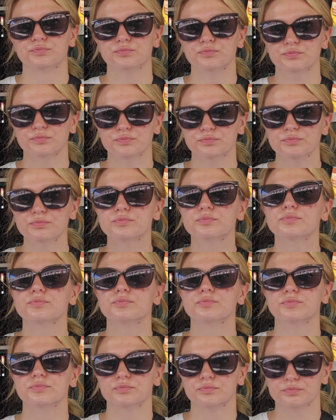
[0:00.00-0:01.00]

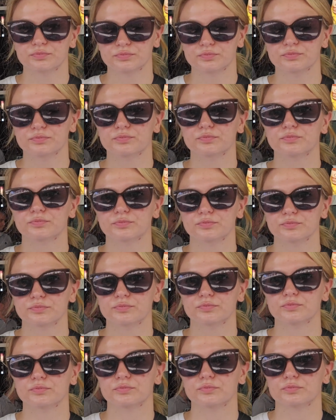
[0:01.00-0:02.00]

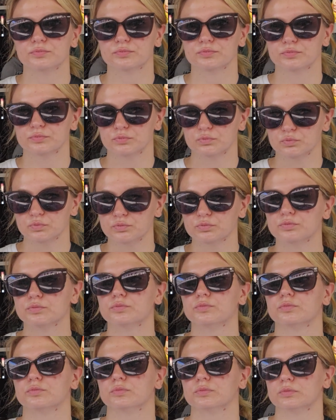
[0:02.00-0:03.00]

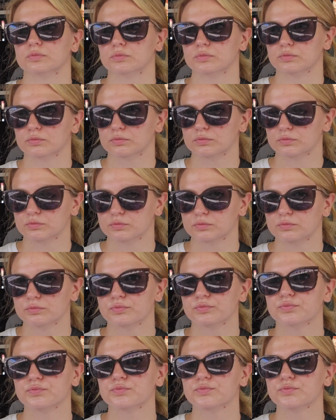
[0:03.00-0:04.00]

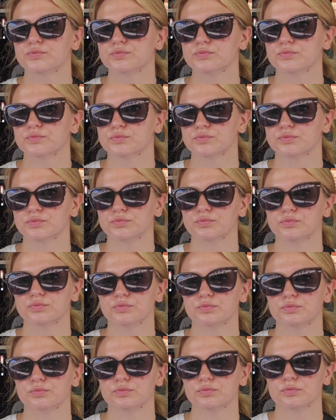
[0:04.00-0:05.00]

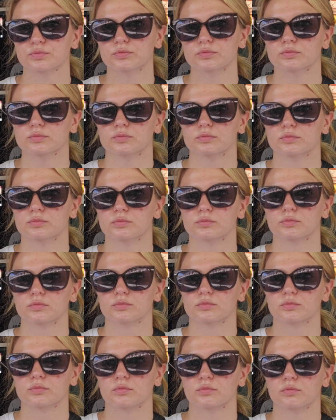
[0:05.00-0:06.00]

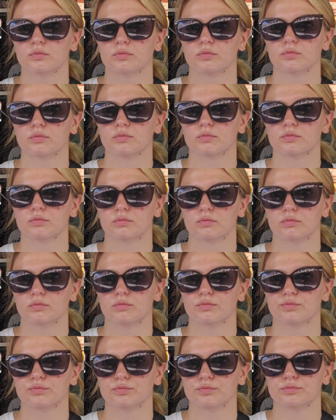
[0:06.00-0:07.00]
The person shown says nothing.